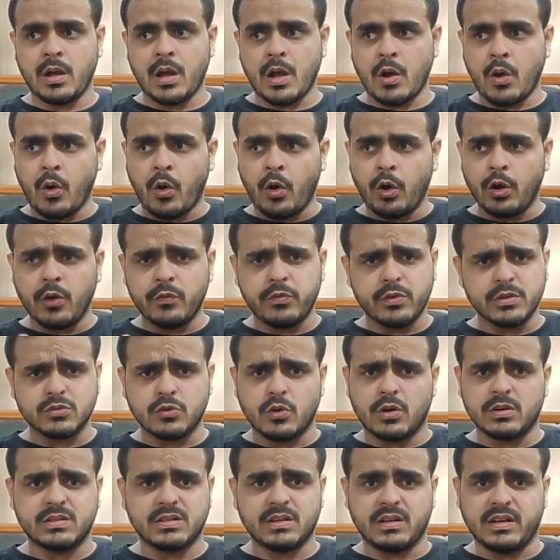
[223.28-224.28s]
all of us
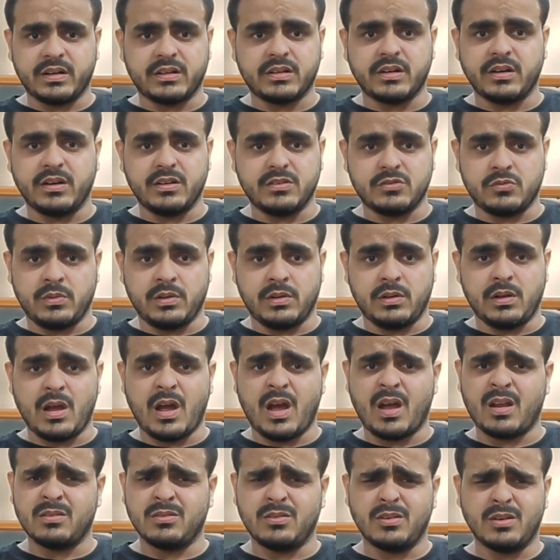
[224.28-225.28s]
got selected as well,
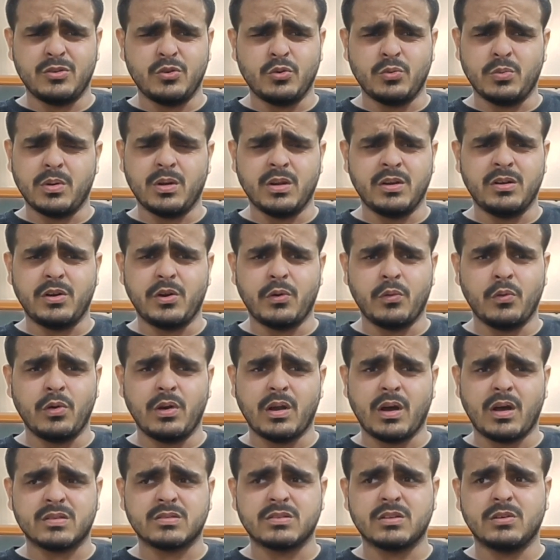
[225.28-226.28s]
and the interview
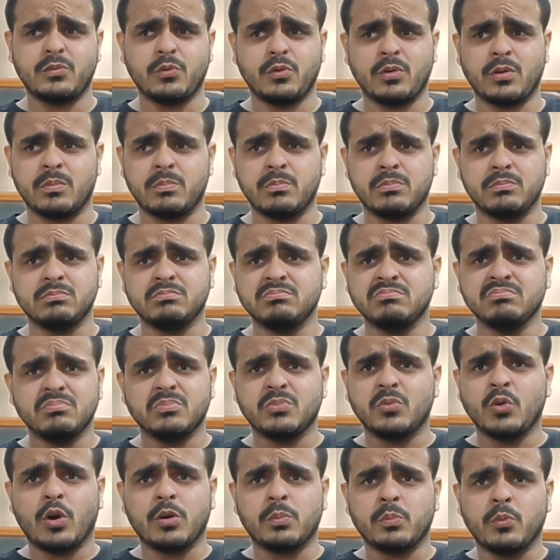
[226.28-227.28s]
lasted for
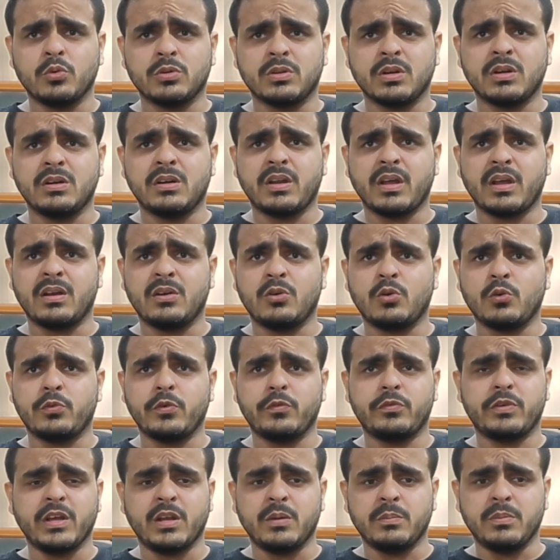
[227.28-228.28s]
not more than 10 to
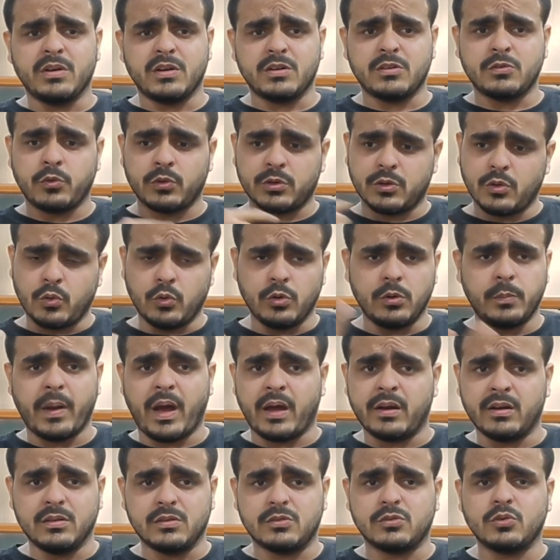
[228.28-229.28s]
15 minutes for the whole
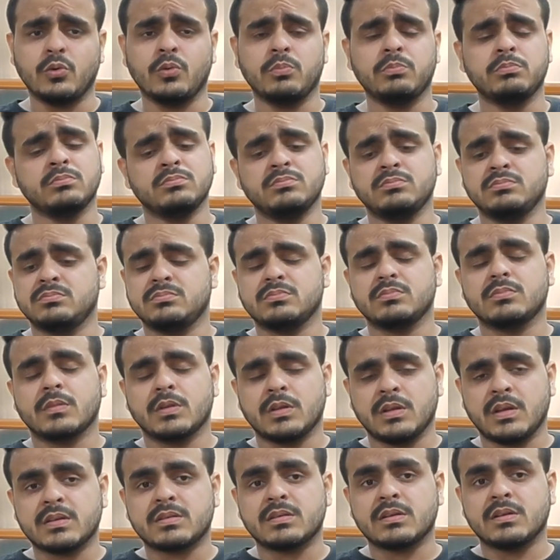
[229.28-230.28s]
panel. So
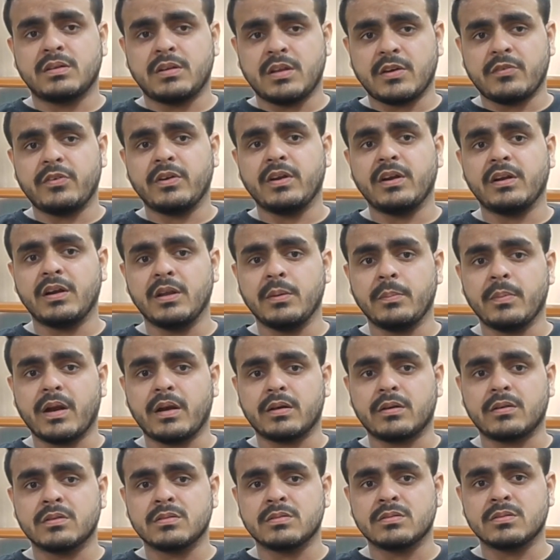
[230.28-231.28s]
yes, it definitely
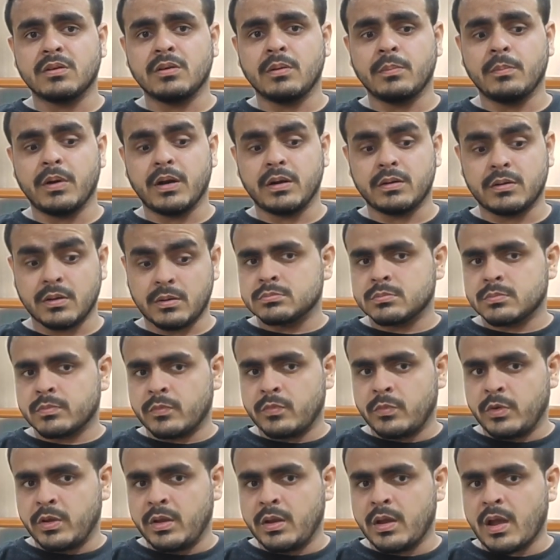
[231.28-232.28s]
matters, but
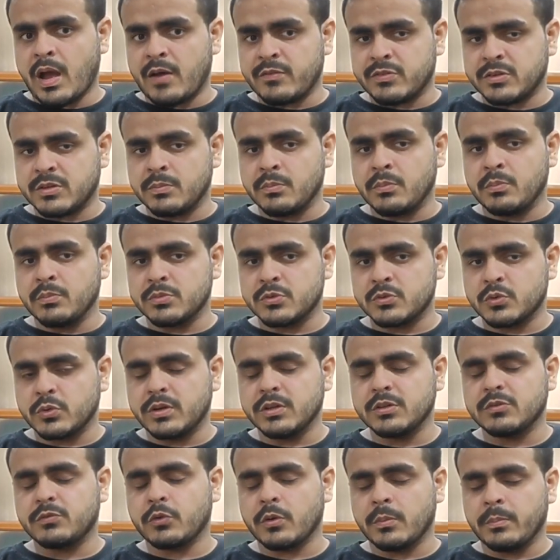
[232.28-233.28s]
we have some
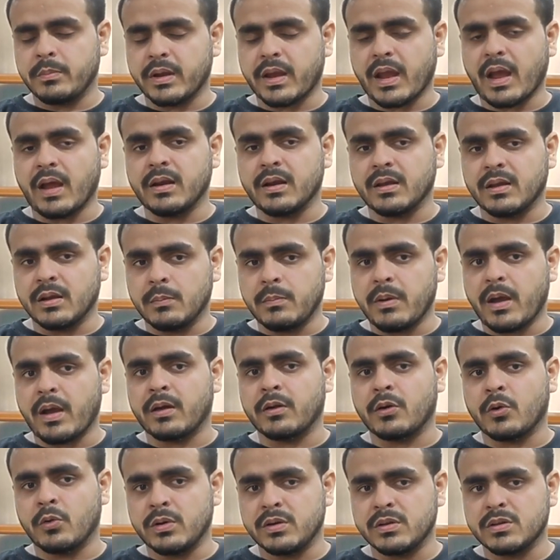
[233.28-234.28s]
students from mechanical
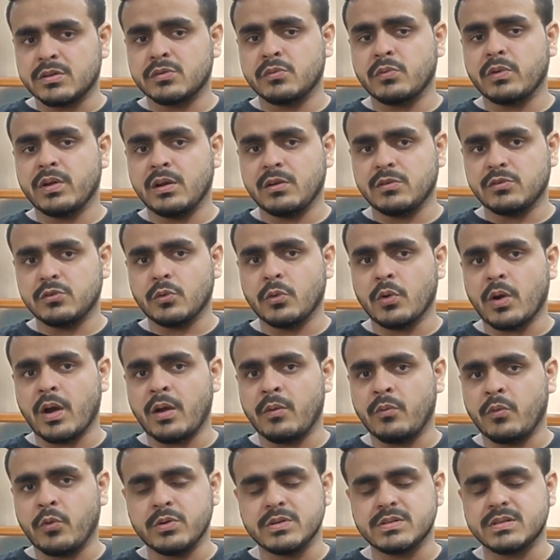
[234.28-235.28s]
background as well, so
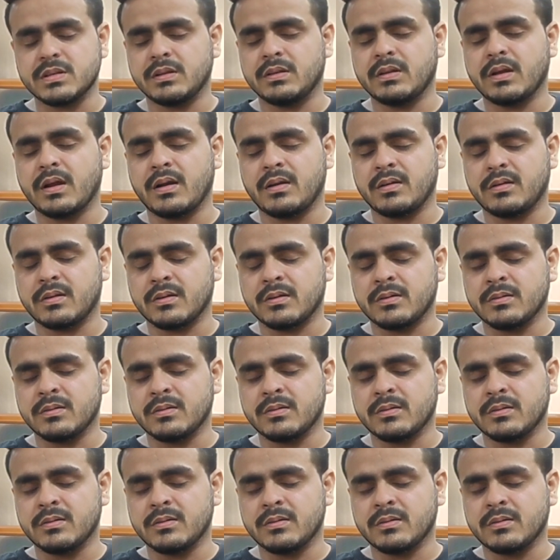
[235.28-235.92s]
I won't say that